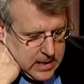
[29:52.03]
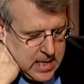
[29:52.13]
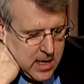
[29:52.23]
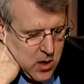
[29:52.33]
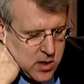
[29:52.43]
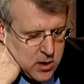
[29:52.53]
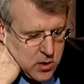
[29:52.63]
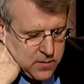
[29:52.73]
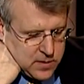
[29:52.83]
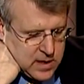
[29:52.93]
Not long
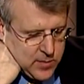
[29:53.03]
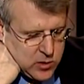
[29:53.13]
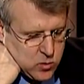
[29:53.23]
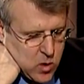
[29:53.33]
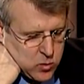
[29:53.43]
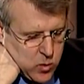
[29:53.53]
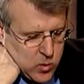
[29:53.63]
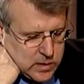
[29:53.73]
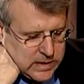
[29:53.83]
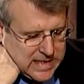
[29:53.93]
ago, for example, you wrote,
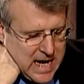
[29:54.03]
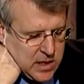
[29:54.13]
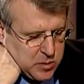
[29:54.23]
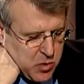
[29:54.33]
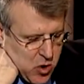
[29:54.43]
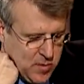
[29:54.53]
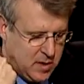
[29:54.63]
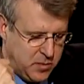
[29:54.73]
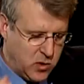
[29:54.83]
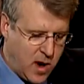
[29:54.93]
quote, "State's
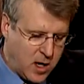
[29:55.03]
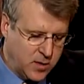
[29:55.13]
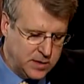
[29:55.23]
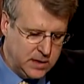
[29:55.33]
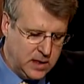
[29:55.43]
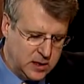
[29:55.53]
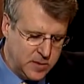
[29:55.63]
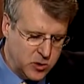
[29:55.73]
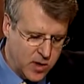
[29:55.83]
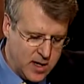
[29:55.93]
permanent bureaucracy has
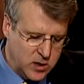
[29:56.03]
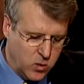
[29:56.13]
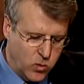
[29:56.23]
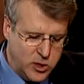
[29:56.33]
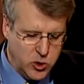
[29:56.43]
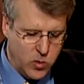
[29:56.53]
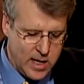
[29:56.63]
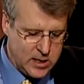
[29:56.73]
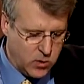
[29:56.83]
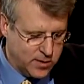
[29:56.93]
been trying to wish
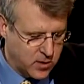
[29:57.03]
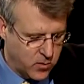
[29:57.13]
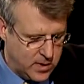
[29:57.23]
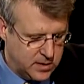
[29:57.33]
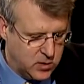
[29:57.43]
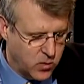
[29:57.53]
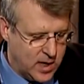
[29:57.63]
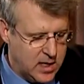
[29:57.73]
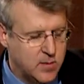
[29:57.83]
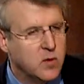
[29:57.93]
away North Korea's
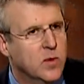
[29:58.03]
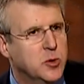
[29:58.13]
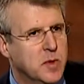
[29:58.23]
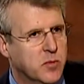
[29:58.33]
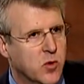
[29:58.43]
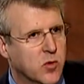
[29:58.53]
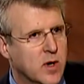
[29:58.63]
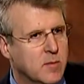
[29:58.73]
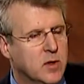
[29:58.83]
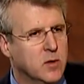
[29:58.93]
uranium enrichment
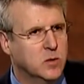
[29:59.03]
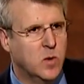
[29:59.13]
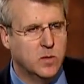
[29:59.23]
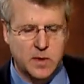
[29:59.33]
program," close quote.